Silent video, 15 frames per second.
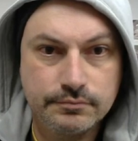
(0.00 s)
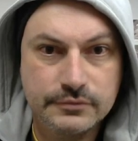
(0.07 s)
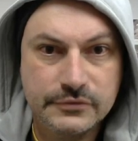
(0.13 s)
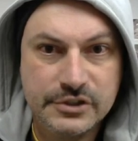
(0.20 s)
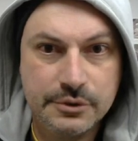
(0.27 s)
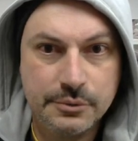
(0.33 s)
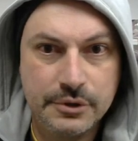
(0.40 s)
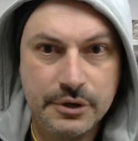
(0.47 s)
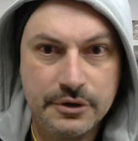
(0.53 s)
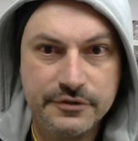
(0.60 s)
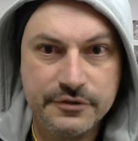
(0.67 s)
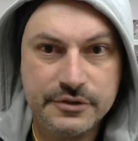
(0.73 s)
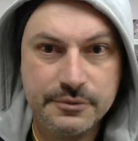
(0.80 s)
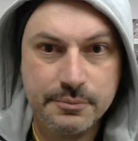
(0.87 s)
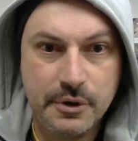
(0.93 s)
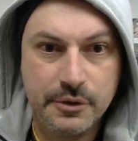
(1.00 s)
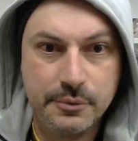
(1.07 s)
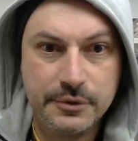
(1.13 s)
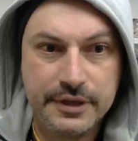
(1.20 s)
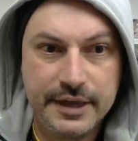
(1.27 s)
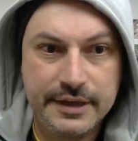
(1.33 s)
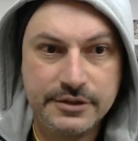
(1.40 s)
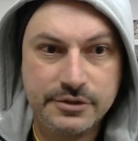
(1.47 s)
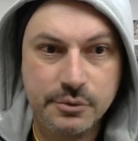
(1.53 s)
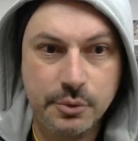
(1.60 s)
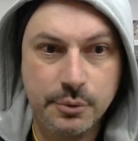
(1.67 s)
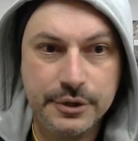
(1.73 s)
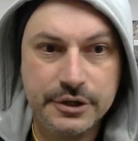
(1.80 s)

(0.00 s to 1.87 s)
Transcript: Actually, we don't have to bother with the hand tool. What we're